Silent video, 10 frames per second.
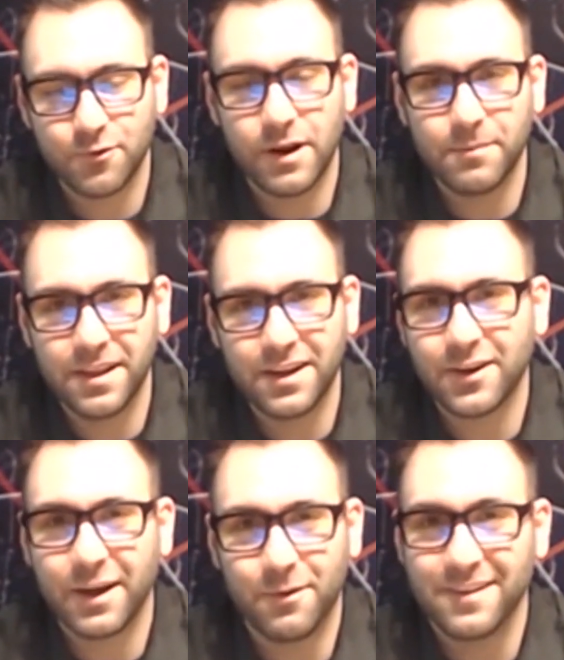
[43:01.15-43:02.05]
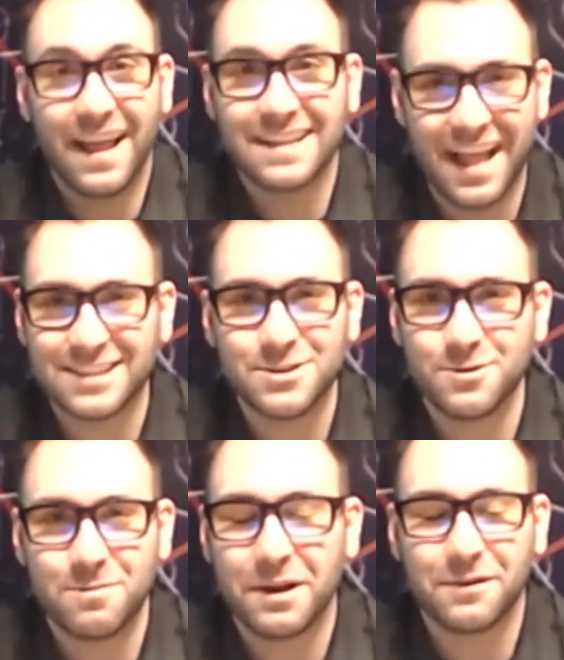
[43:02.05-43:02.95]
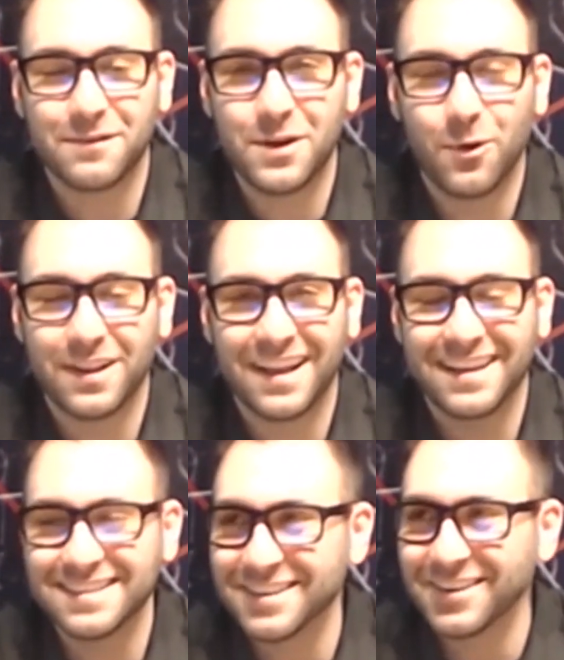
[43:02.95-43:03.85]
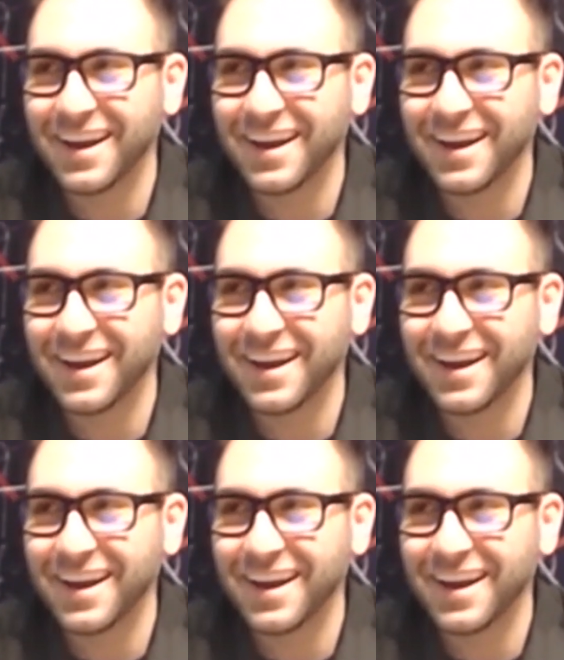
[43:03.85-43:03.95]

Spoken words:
Gremlin? Okay, well that's new to me. I don't even know what that is.